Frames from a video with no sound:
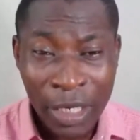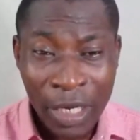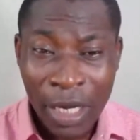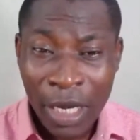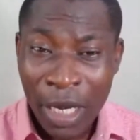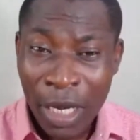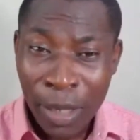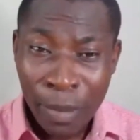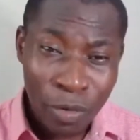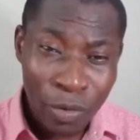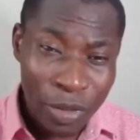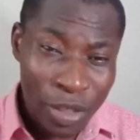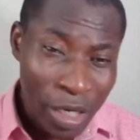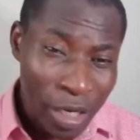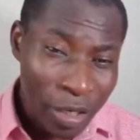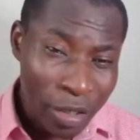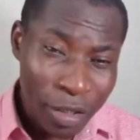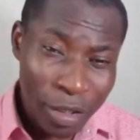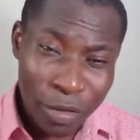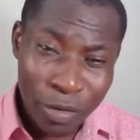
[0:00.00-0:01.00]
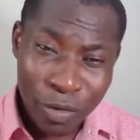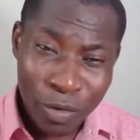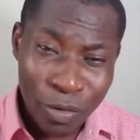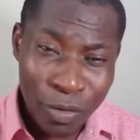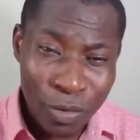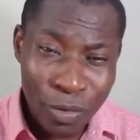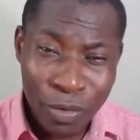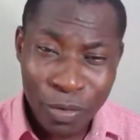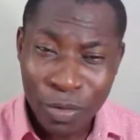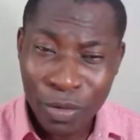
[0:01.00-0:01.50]
Maybe you changed the
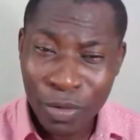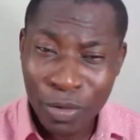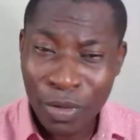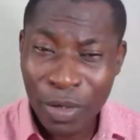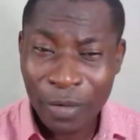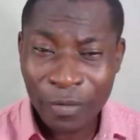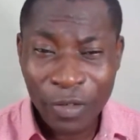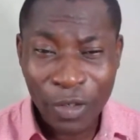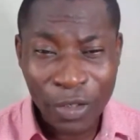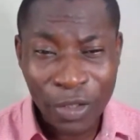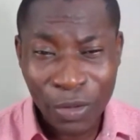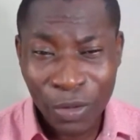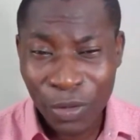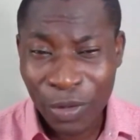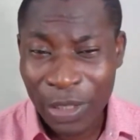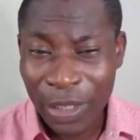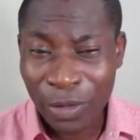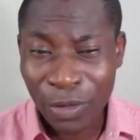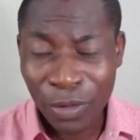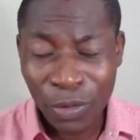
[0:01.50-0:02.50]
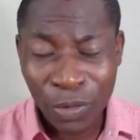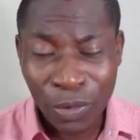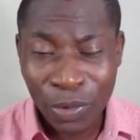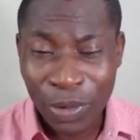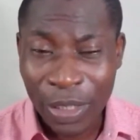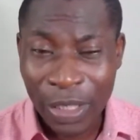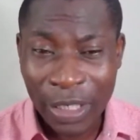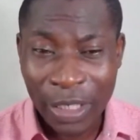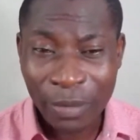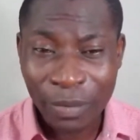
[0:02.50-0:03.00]
school of your children too
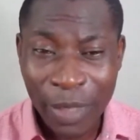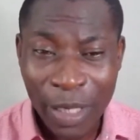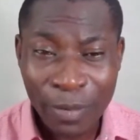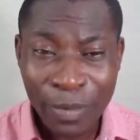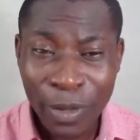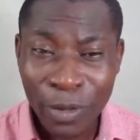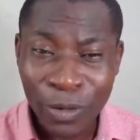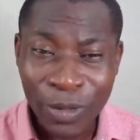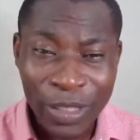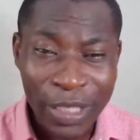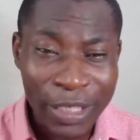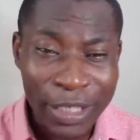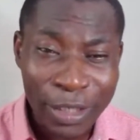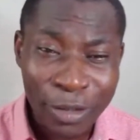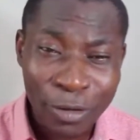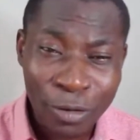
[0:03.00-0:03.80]
early. Maybe you started